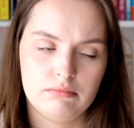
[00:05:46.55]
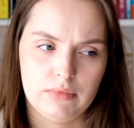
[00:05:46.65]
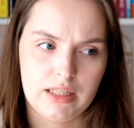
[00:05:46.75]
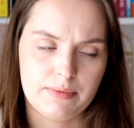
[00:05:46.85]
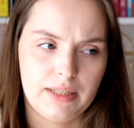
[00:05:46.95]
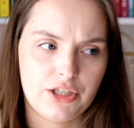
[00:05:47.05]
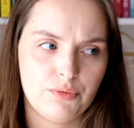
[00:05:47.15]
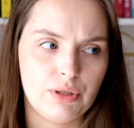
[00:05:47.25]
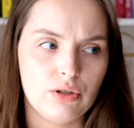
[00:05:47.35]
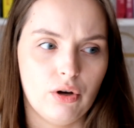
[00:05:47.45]
that's
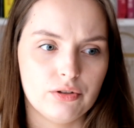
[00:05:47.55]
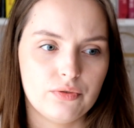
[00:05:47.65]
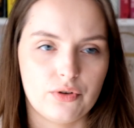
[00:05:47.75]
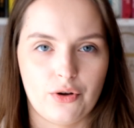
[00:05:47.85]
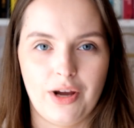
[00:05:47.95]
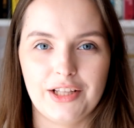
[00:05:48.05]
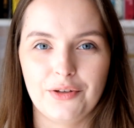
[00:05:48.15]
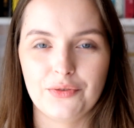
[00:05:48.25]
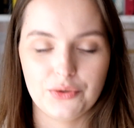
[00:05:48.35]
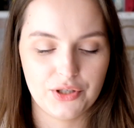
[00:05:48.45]
actually been gone for quite a
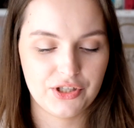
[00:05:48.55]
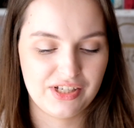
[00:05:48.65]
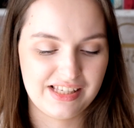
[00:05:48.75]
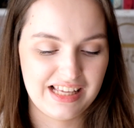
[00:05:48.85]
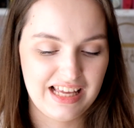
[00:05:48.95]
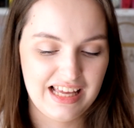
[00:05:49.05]
few years.